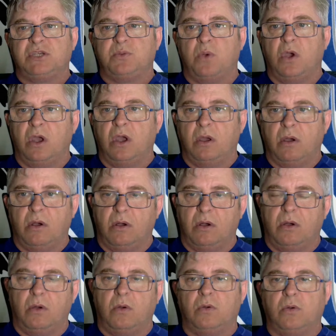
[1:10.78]
were
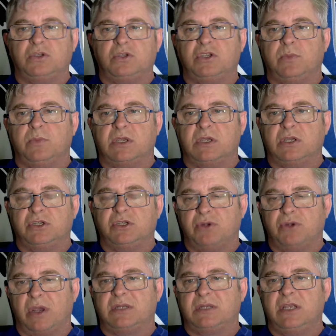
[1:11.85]
awesome and
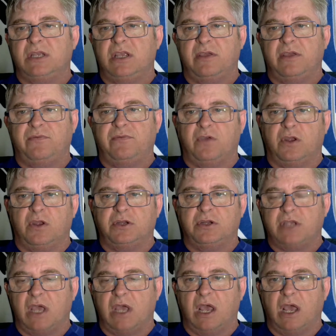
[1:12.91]
constructive, and
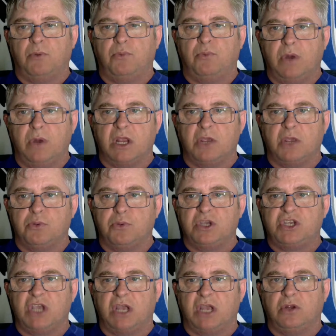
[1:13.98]
really
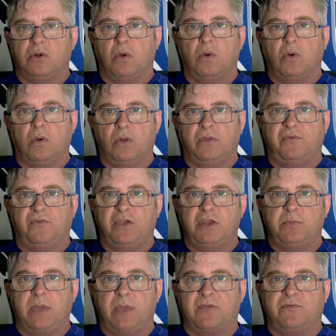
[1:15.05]
appreciated all the
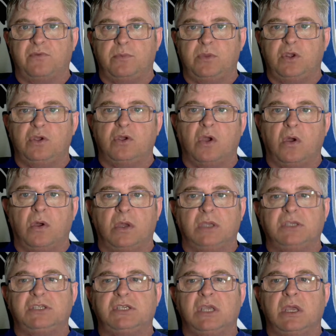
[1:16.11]
feedback from you
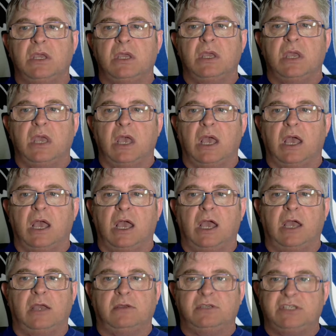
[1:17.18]
guys.
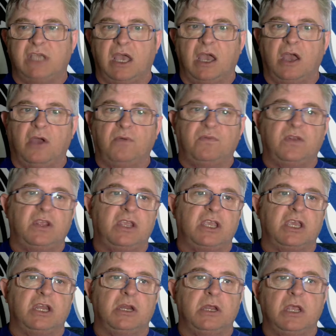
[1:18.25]
So hopefully you
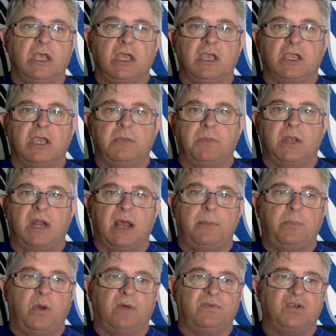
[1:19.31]
can keep that up.
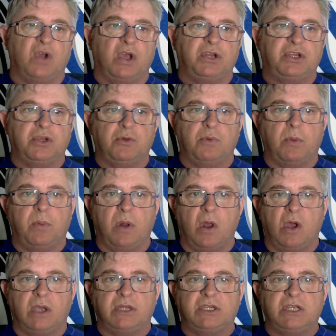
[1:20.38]
I've tried to
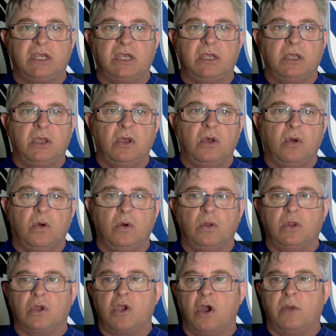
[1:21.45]
reply to all
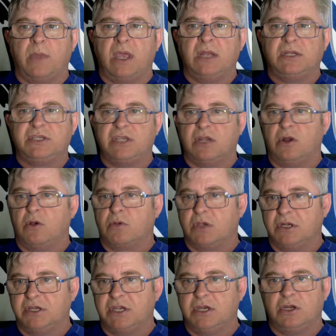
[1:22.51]
the comments, and I'll
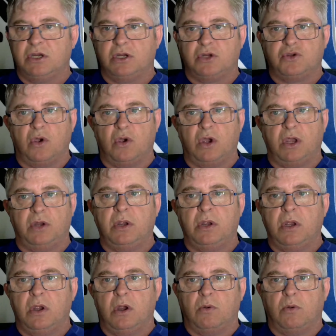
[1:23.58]
continue to try and
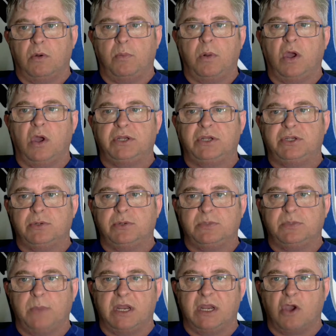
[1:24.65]
reply to as
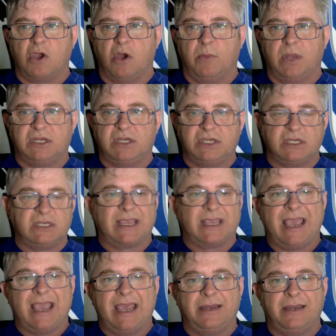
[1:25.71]
many comments as I
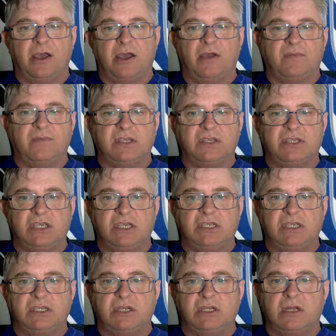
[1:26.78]
can over the
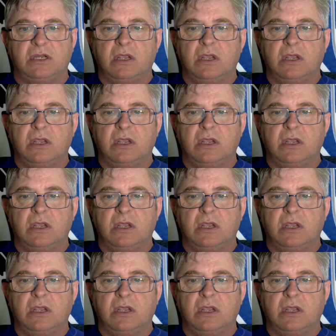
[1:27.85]
season.